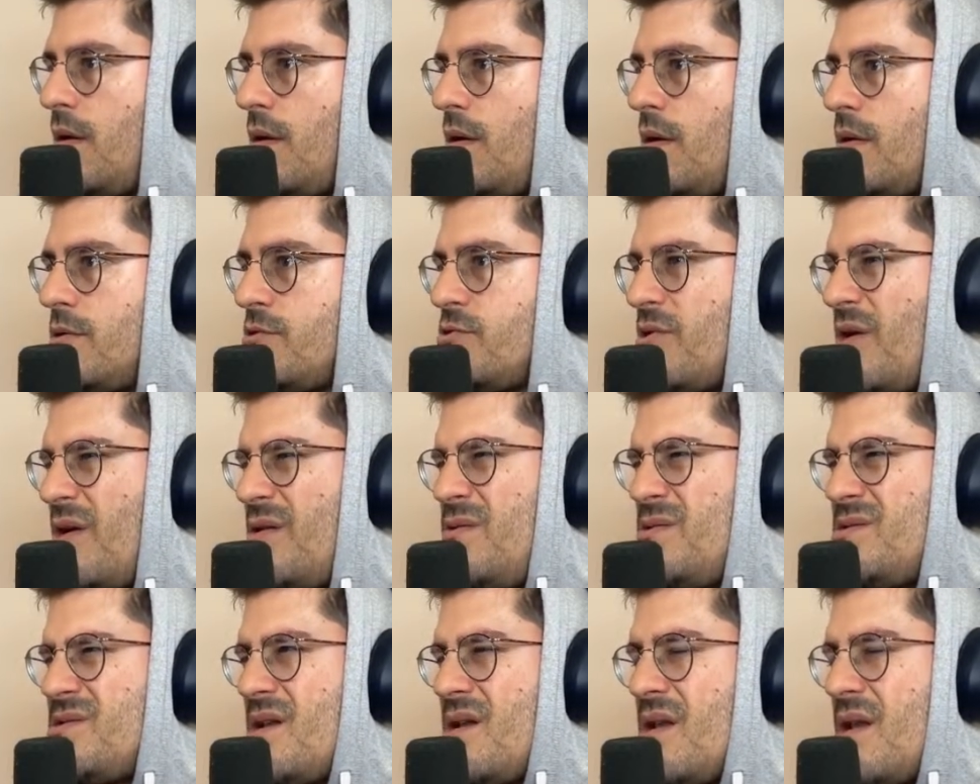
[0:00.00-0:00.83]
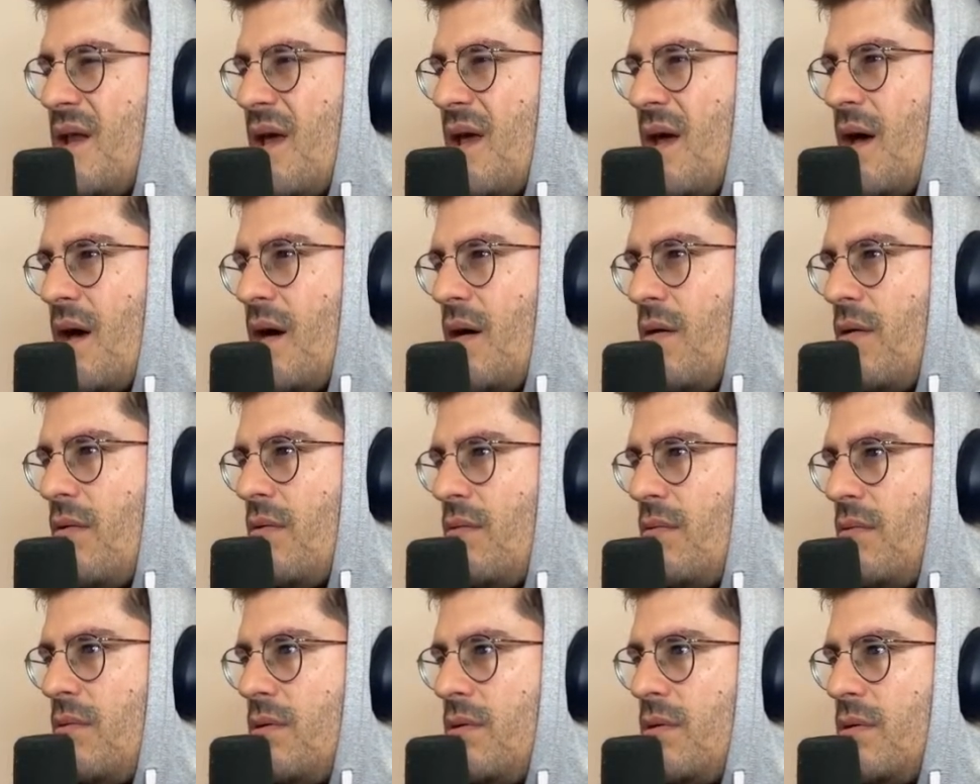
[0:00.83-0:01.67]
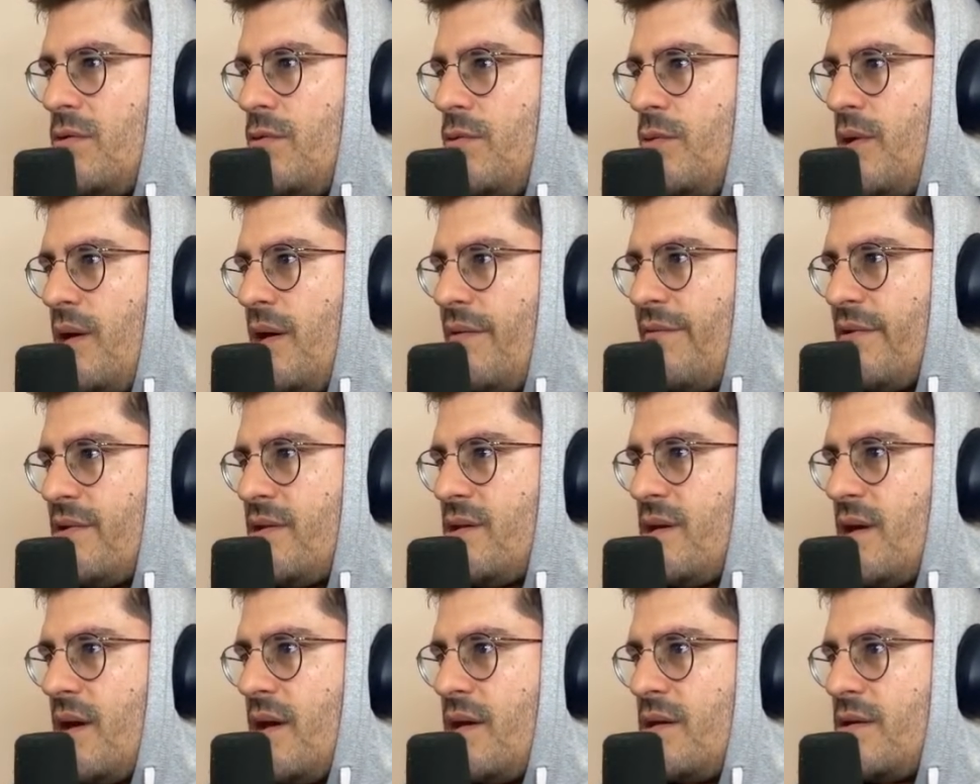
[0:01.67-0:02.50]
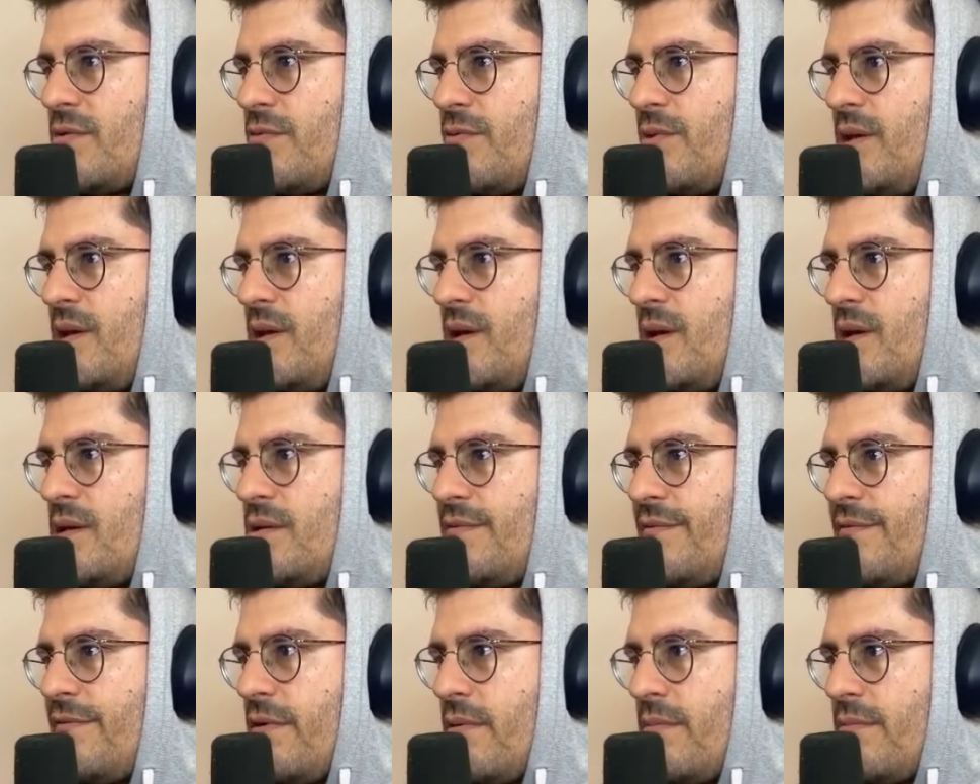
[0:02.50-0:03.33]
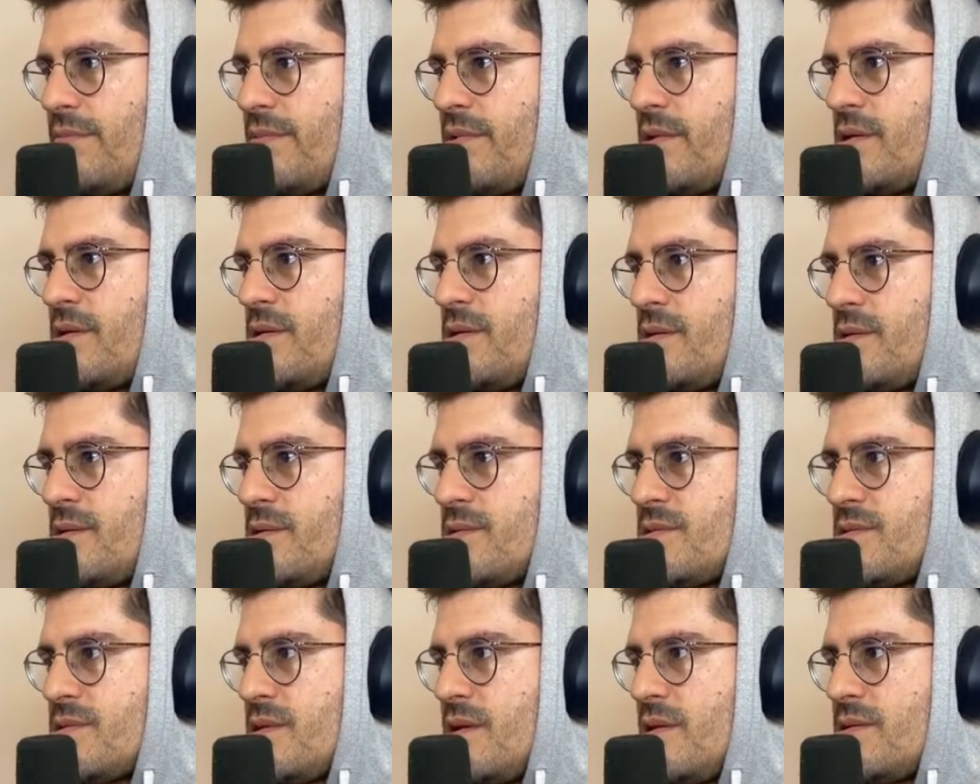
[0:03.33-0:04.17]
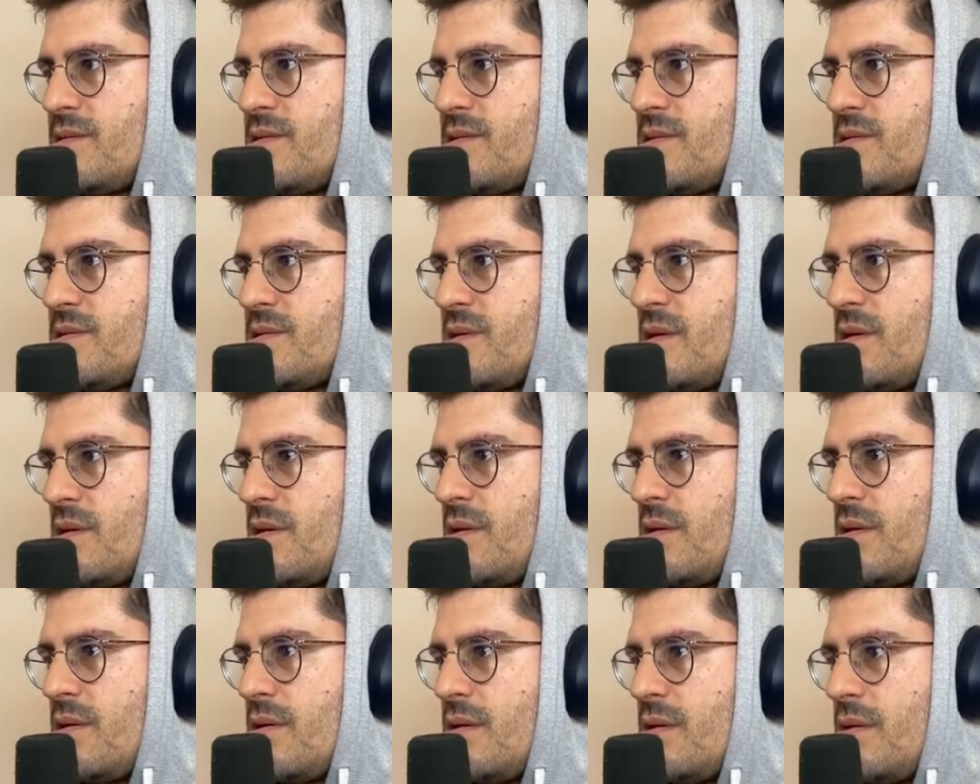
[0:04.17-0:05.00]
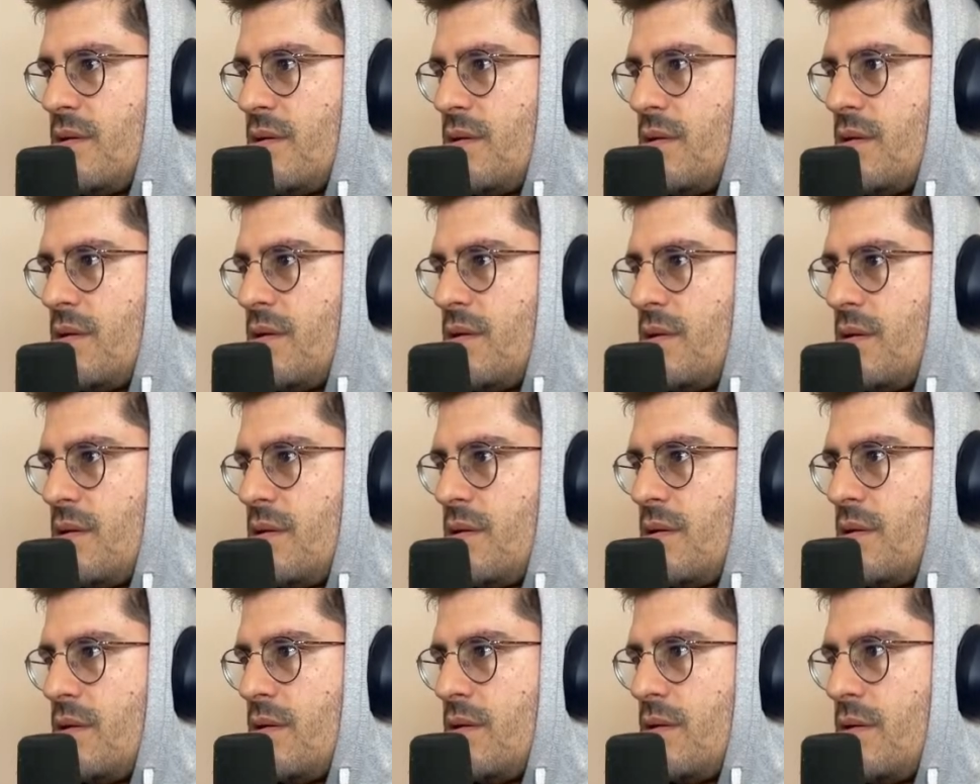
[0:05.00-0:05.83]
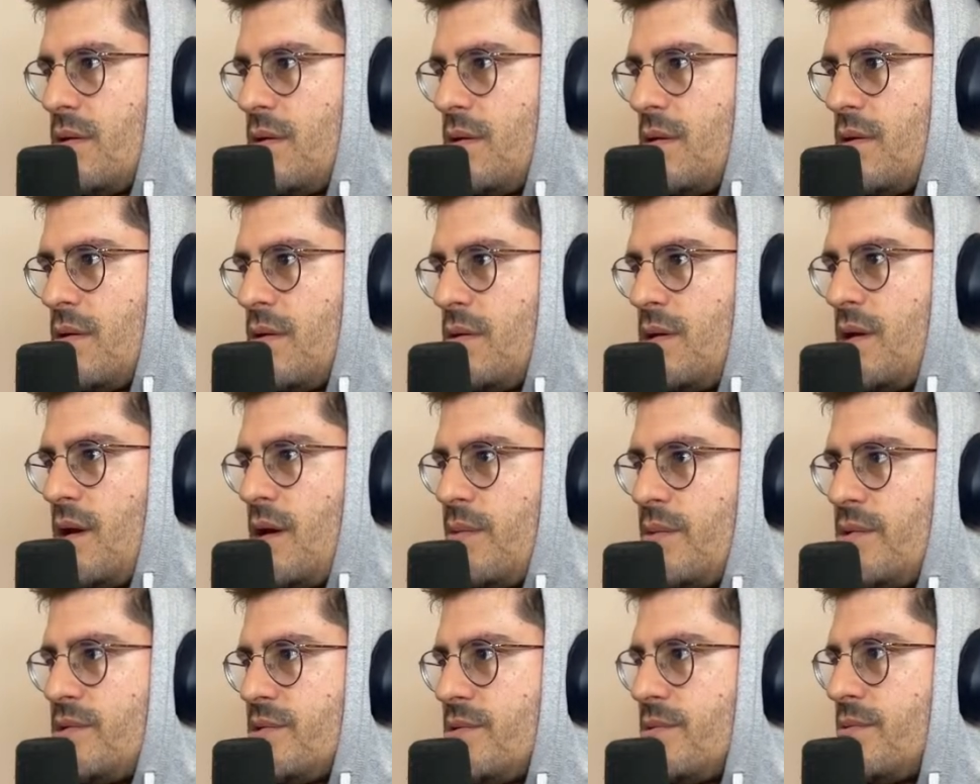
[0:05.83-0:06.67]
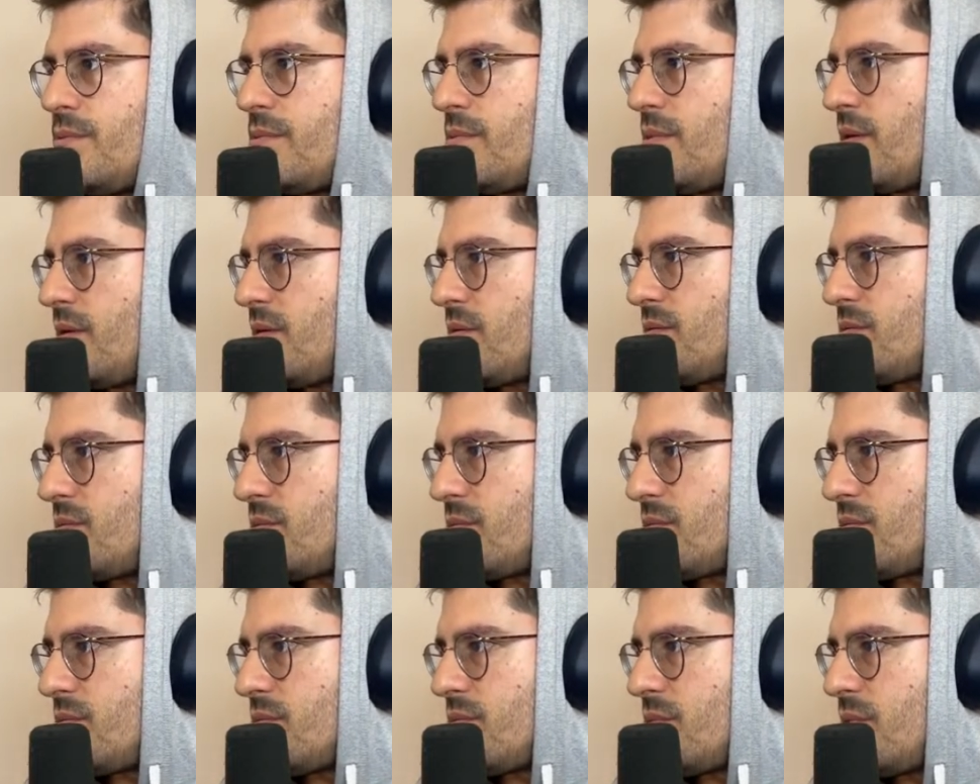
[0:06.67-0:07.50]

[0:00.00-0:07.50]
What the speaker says: Should I use the now? Do we have a date create from this? Let's see. Yeah, we do. Nice.